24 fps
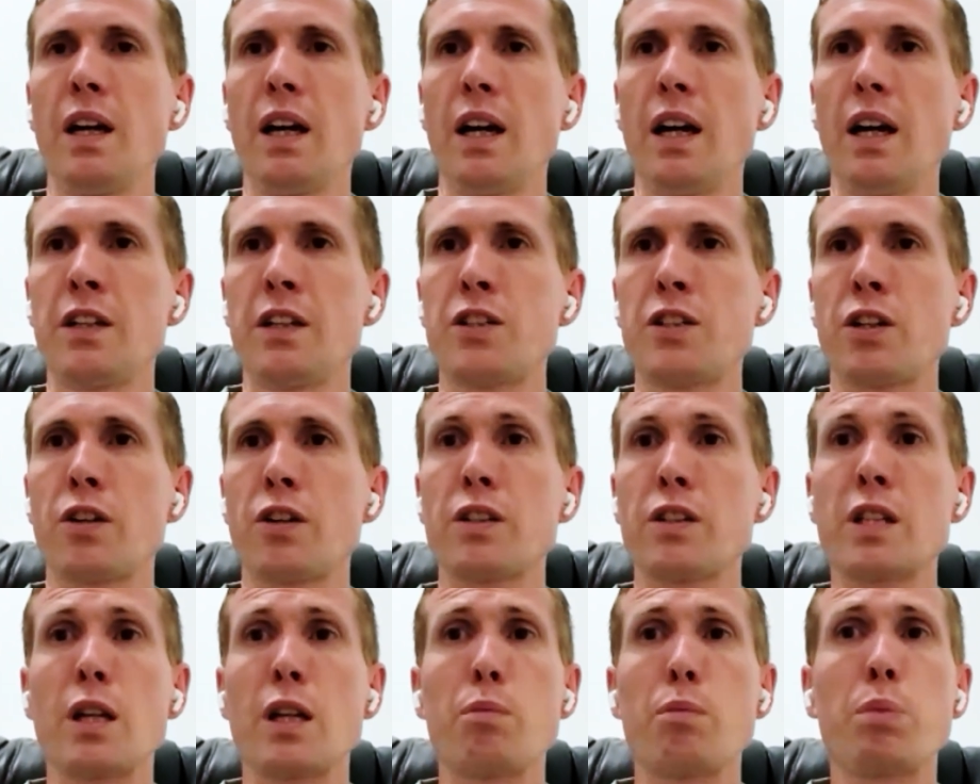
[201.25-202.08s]
a
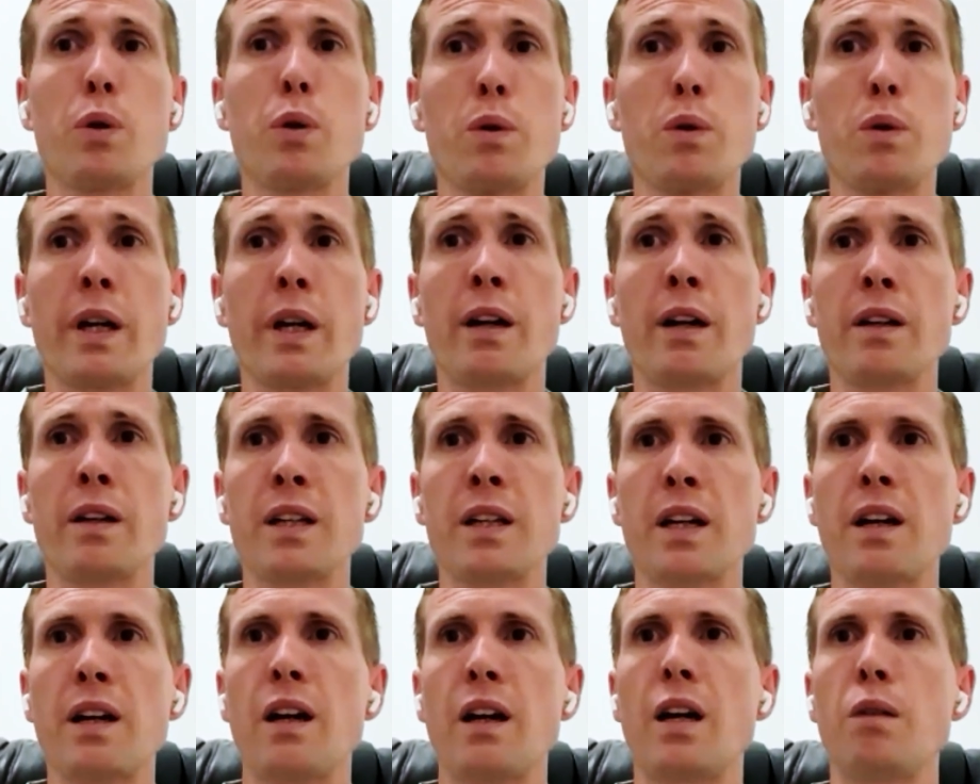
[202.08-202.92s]
church in a poor
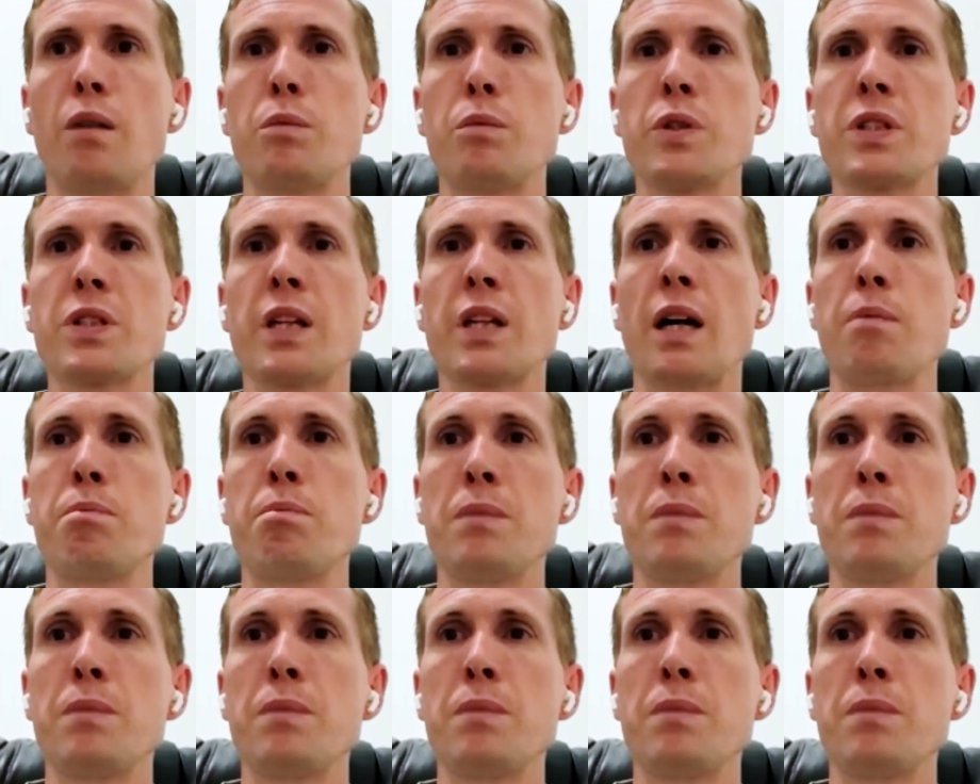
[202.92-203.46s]
area, almost got